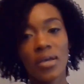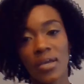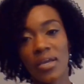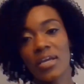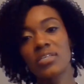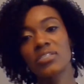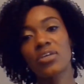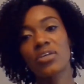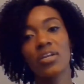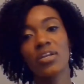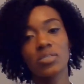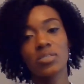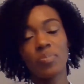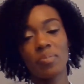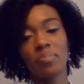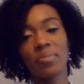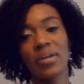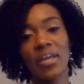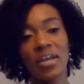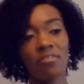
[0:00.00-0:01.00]
is going to
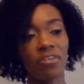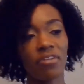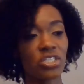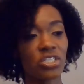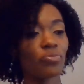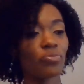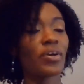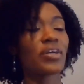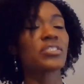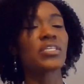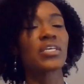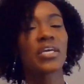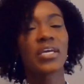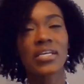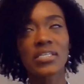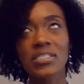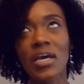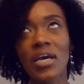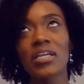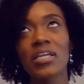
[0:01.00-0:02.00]
spend money at restaurants,
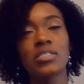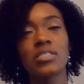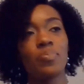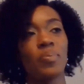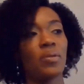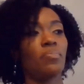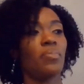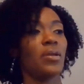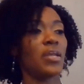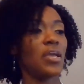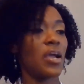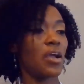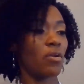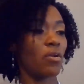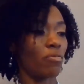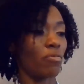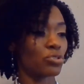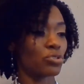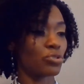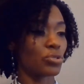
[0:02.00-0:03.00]
is going to spend money at
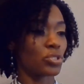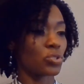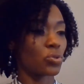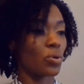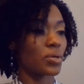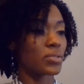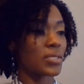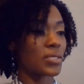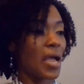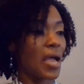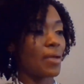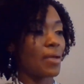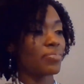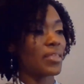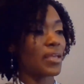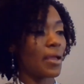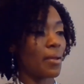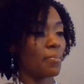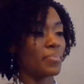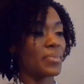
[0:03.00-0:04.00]
grocery stores. I
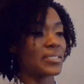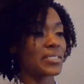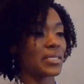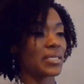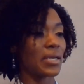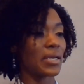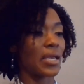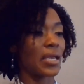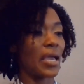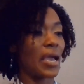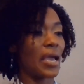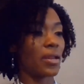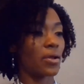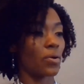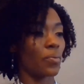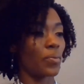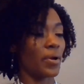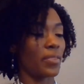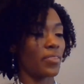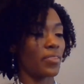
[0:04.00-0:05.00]
think I'm missing a
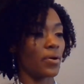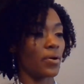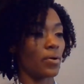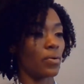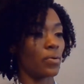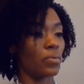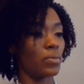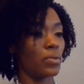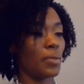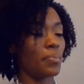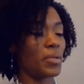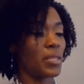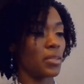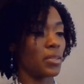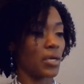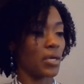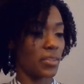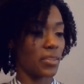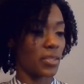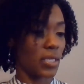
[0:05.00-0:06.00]
category though. Let me
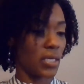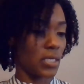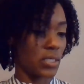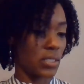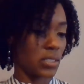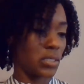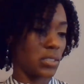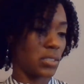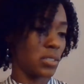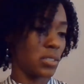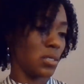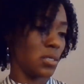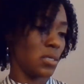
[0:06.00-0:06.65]
look at this.